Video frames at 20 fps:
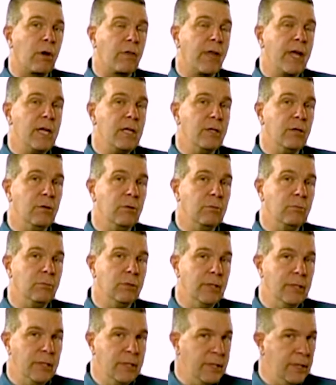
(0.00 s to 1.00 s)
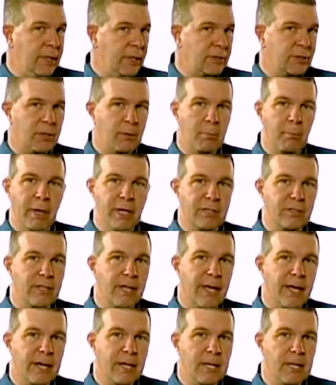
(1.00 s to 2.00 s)
they do doesn't mess
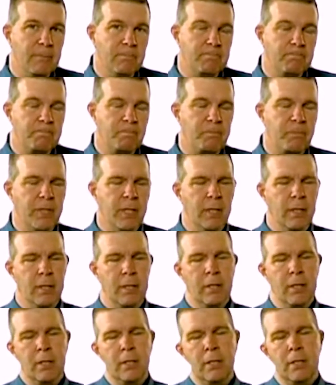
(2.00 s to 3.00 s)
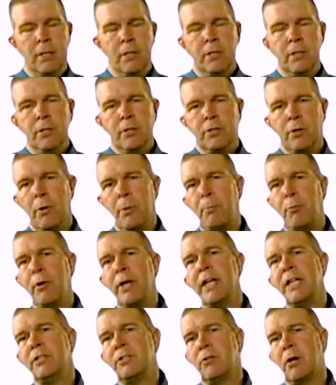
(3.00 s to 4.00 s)
that up. So in
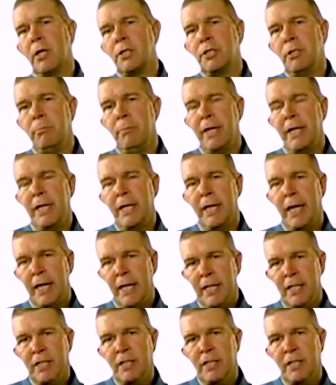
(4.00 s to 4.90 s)
pre-construction meeting and in the